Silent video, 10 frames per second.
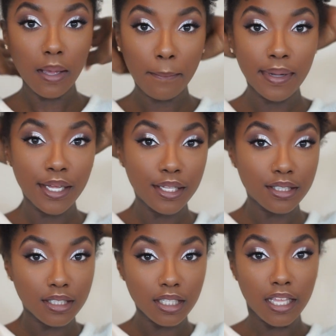But
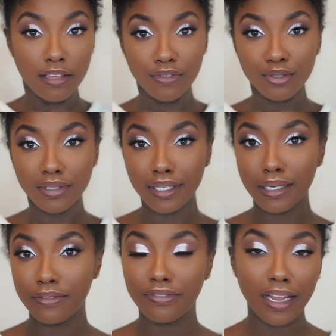if you see
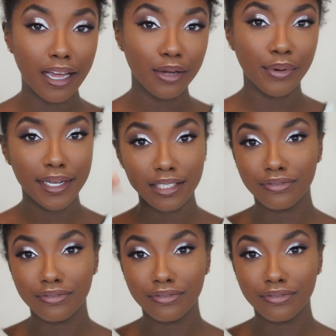any flyaways,